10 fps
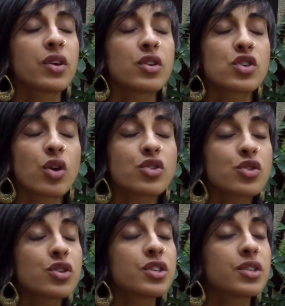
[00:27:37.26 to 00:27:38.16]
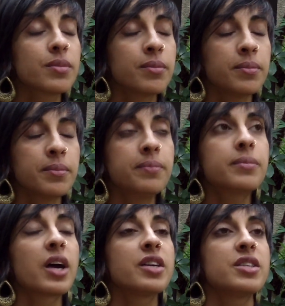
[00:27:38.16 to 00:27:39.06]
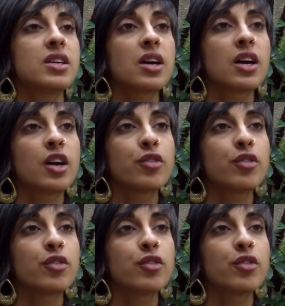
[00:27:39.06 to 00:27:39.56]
There's also this idea